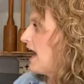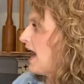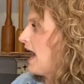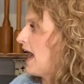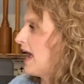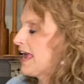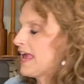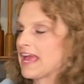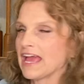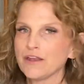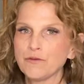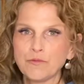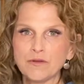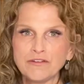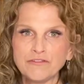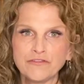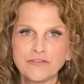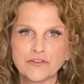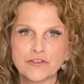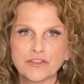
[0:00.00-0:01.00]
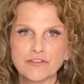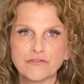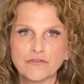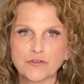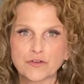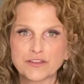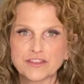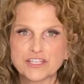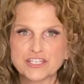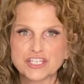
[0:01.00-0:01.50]
I had one for the
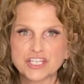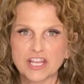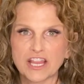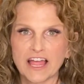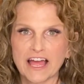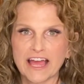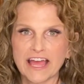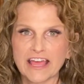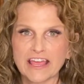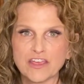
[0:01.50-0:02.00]
4th of July.